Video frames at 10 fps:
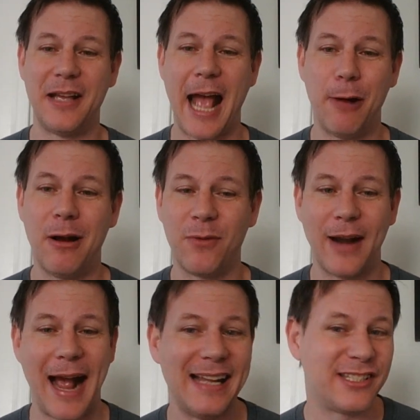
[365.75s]

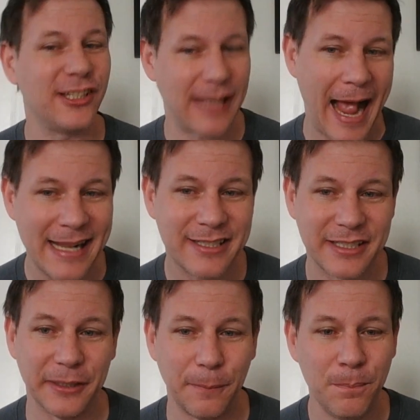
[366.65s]
However, I still asked
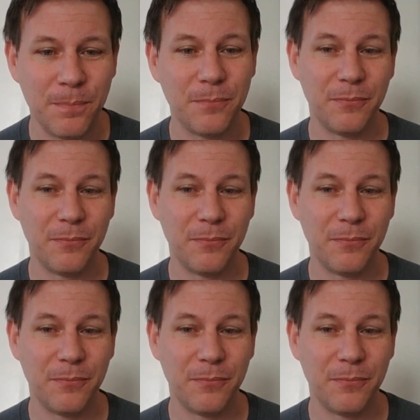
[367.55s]
him